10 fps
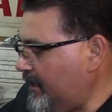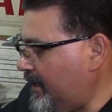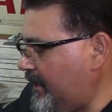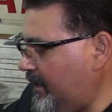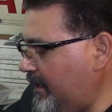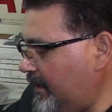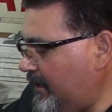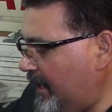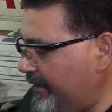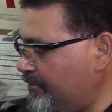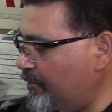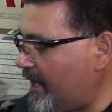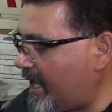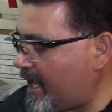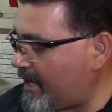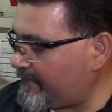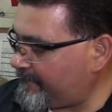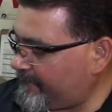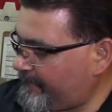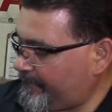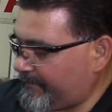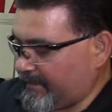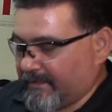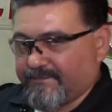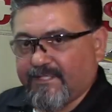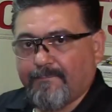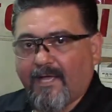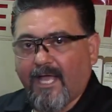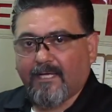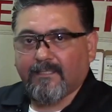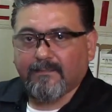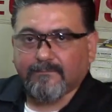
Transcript: And I do have a Z-PAK.